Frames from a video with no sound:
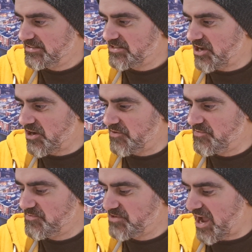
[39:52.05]
So
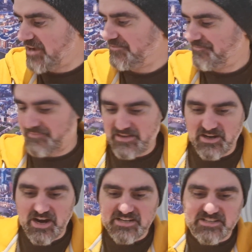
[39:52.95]
yeah,
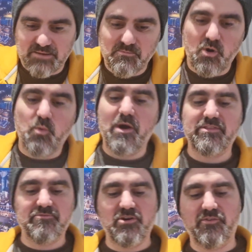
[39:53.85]
I actually done more
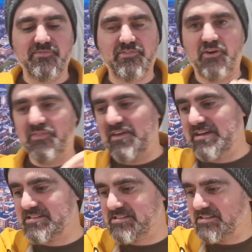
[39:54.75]
weathering on
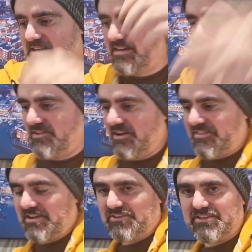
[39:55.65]
this than I
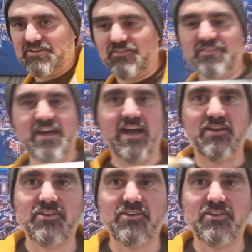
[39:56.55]
think I did on that.